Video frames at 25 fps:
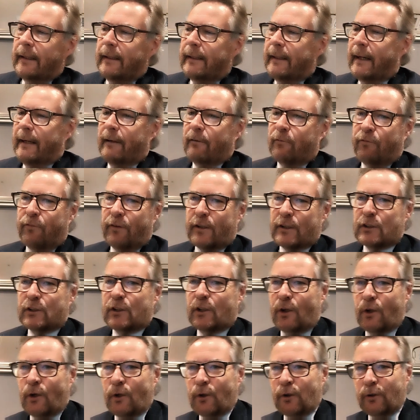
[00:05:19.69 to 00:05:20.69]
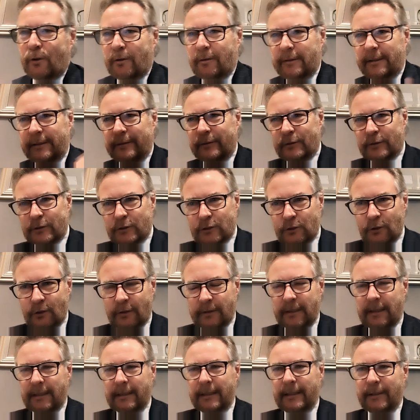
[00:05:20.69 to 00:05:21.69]
that first hall, and you saw
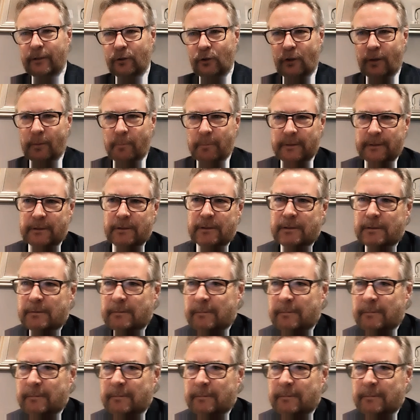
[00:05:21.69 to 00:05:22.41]
that enormous